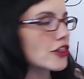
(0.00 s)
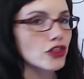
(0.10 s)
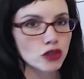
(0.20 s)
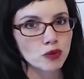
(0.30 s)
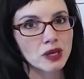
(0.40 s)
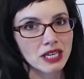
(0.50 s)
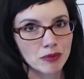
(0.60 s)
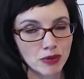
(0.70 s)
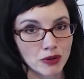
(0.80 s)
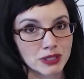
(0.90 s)
3
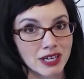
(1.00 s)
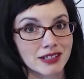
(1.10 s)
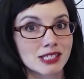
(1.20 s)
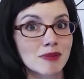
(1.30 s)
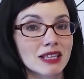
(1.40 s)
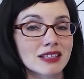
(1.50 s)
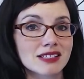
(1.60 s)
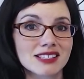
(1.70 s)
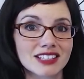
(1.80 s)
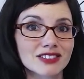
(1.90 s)
protons made this
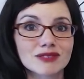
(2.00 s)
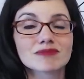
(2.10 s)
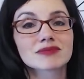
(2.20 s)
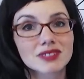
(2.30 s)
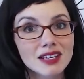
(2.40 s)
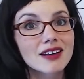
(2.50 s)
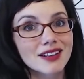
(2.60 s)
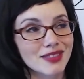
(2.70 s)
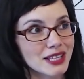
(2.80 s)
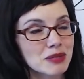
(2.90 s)
signal.
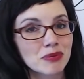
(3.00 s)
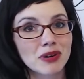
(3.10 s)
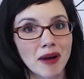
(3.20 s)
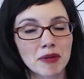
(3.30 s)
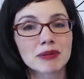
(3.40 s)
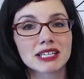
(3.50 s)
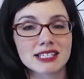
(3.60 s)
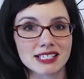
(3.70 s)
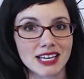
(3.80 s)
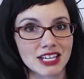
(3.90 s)
That's probably a
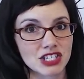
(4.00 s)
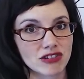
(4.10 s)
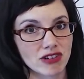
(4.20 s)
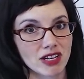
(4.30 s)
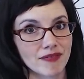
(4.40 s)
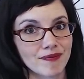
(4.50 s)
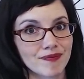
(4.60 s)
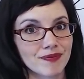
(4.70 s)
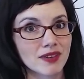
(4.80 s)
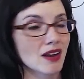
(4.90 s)
CH3.
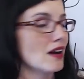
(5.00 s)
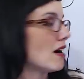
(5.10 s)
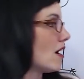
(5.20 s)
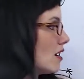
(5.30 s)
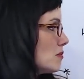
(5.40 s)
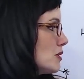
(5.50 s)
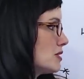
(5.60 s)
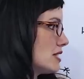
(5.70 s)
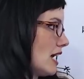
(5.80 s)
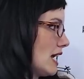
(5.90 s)

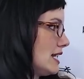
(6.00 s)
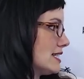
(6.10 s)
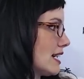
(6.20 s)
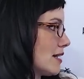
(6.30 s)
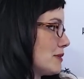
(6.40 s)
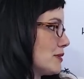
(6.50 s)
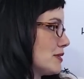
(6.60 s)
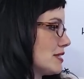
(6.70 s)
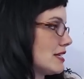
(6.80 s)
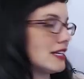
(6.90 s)
Almost any time you
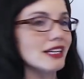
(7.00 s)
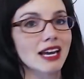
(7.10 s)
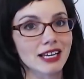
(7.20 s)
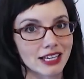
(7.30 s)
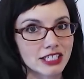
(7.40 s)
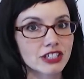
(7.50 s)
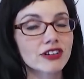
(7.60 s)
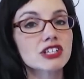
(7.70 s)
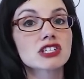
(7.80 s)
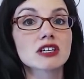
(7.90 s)
see an
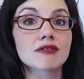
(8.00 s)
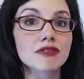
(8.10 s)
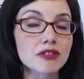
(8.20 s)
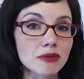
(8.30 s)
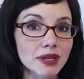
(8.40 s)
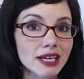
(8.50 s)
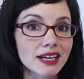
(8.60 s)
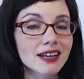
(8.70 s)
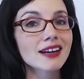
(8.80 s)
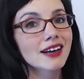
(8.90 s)
integration of 3,
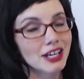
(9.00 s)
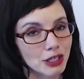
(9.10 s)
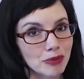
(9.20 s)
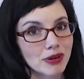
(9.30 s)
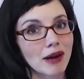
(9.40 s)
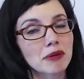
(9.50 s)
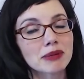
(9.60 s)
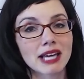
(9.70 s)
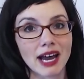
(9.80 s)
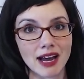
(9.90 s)
you
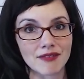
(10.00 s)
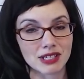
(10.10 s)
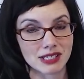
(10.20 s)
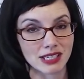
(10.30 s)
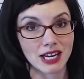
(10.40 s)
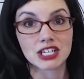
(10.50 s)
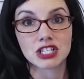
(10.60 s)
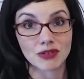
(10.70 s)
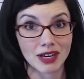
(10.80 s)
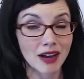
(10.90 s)
probably have a
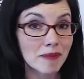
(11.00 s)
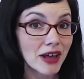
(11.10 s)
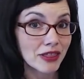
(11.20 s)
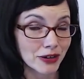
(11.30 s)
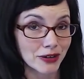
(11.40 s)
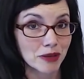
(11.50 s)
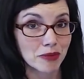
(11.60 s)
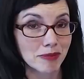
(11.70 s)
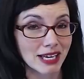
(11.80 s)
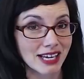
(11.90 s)
CH3, a methyl group,
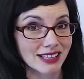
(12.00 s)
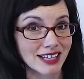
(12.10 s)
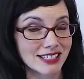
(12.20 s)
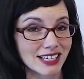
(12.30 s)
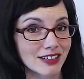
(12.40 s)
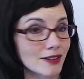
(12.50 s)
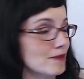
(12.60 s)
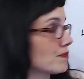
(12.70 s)
making that signal.